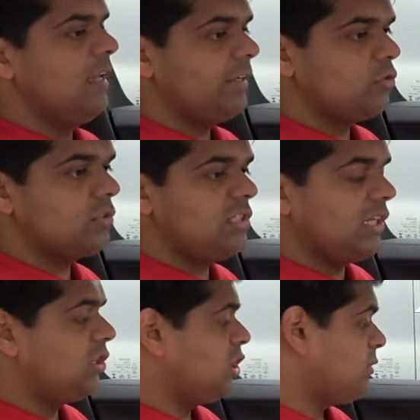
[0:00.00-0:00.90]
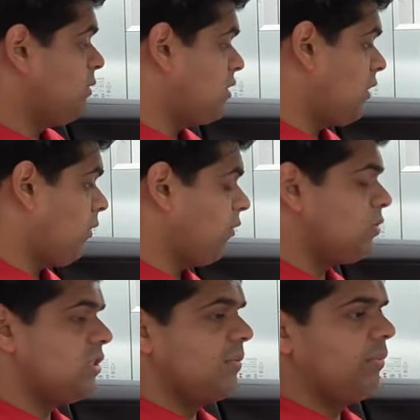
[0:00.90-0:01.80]
Electric steering adjustments that are rather
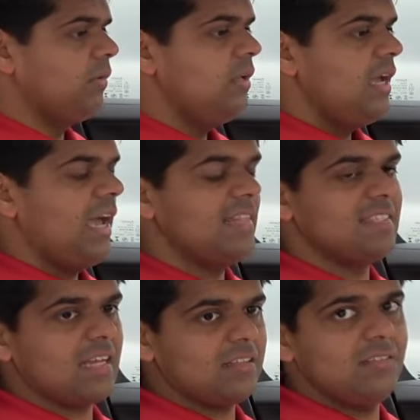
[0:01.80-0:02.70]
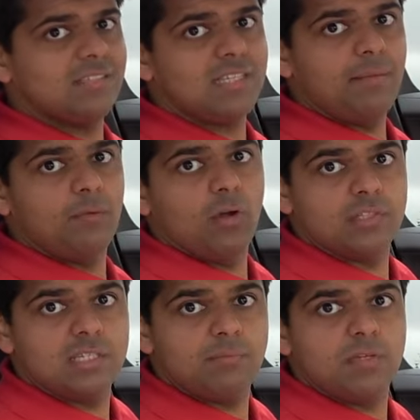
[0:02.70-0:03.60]
simple, exactly the same
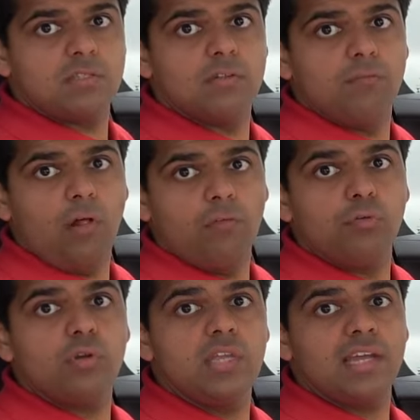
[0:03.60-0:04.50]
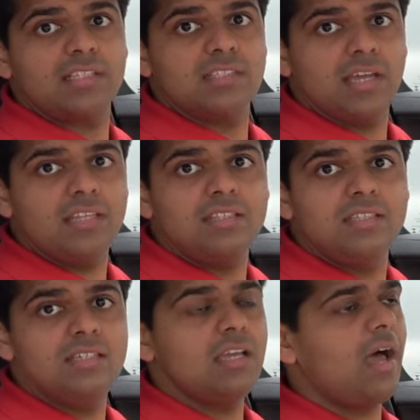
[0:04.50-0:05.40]
concept as the Volvo
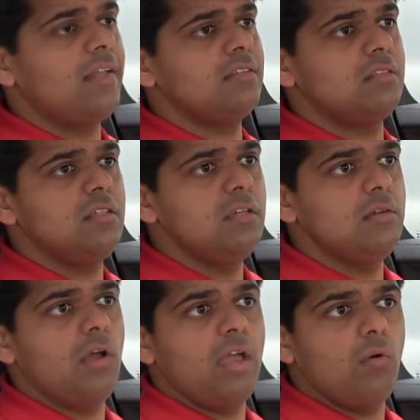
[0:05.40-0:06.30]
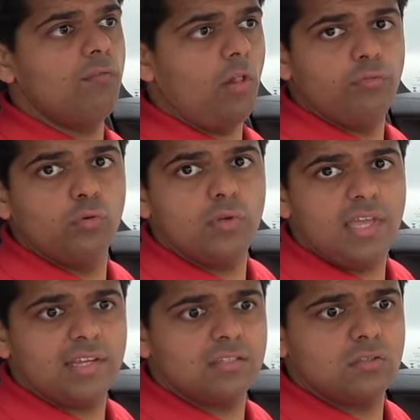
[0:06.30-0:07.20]
EX90 and the Volvo
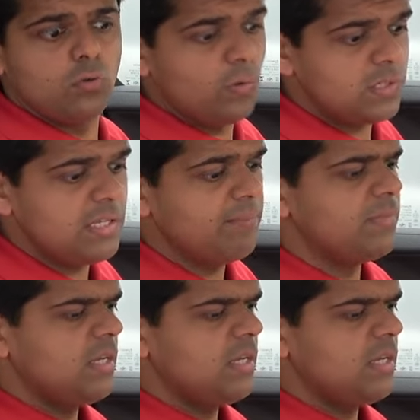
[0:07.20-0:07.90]
EX30.